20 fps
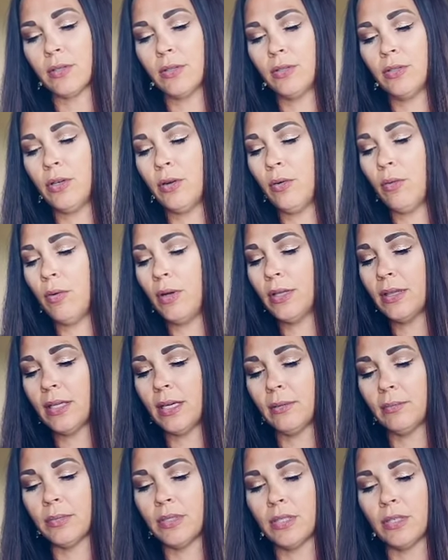so you don't want
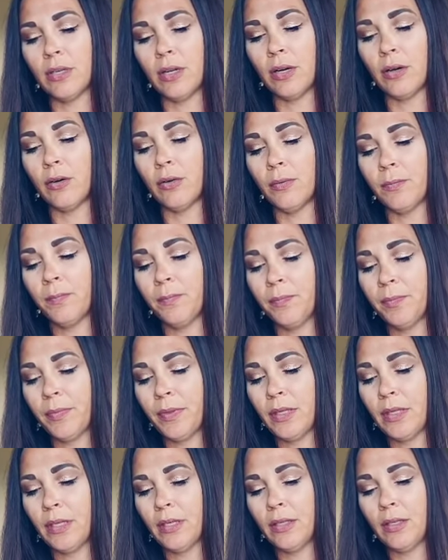them to know.
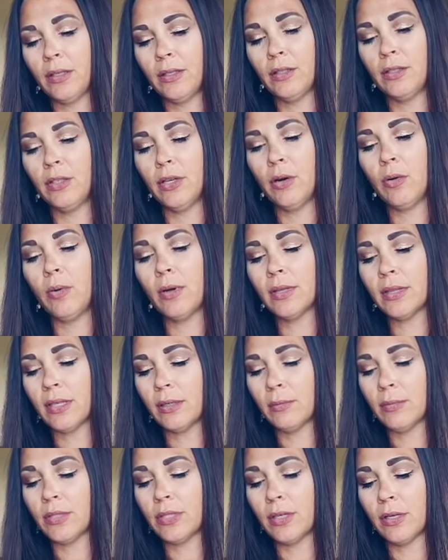You don't want
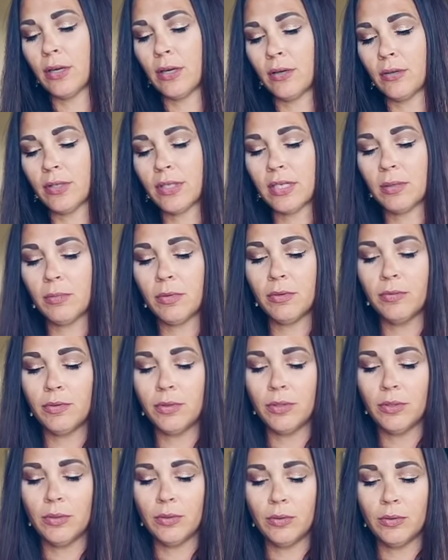them to know. Some
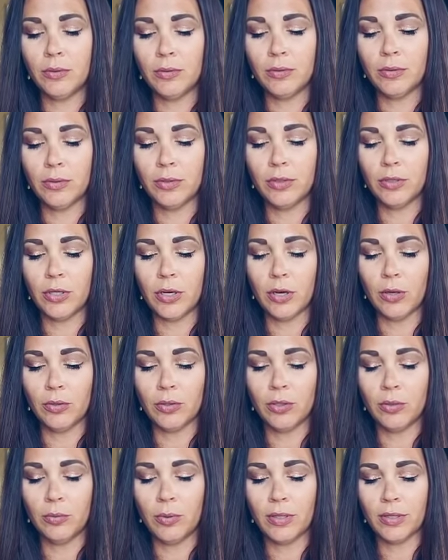of you, you know,
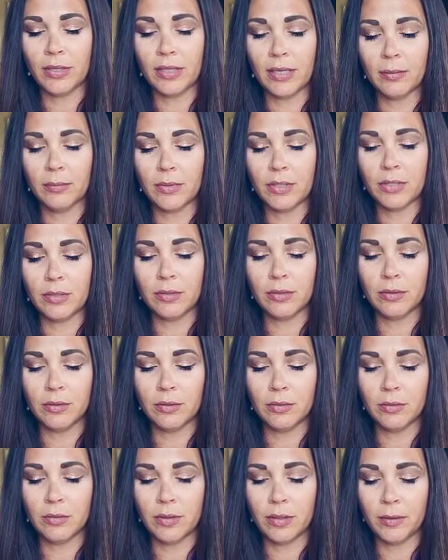you want them
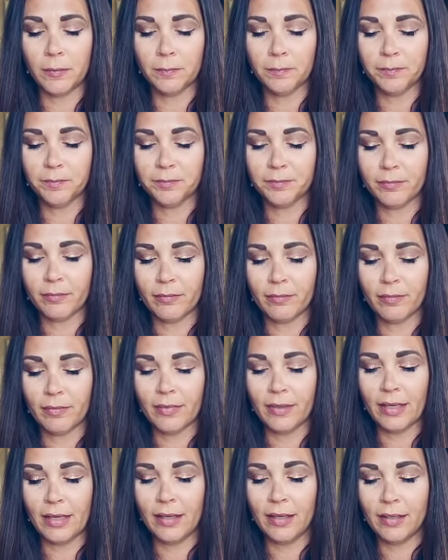to
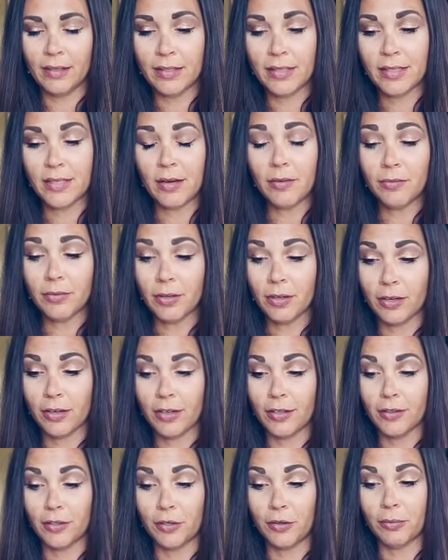
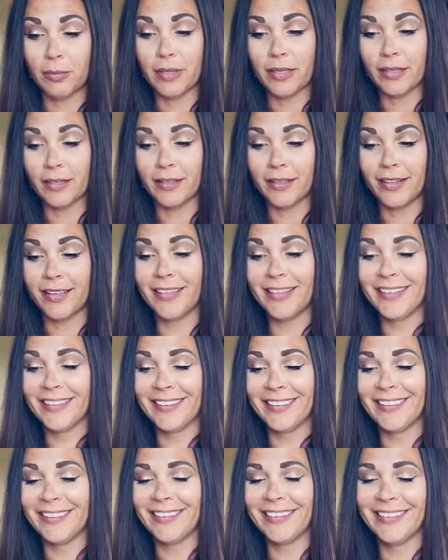suffer a little bit.
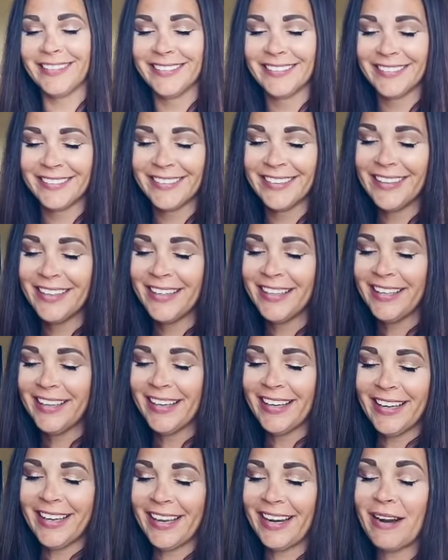
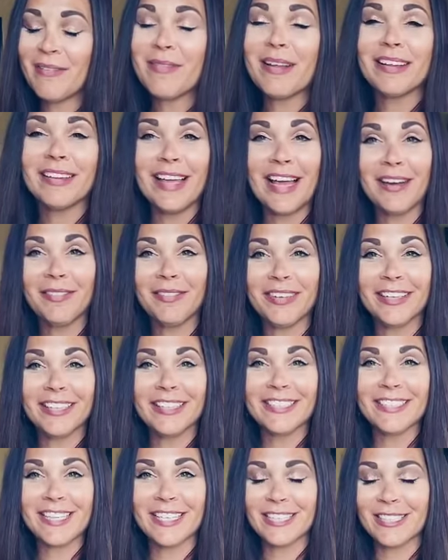And I'm not laughing
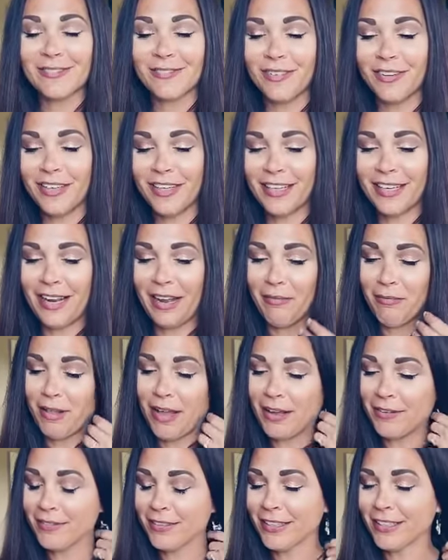because that's funny. I'm
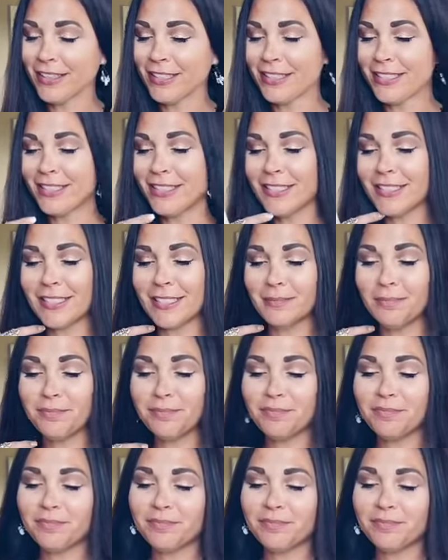laughing because it's,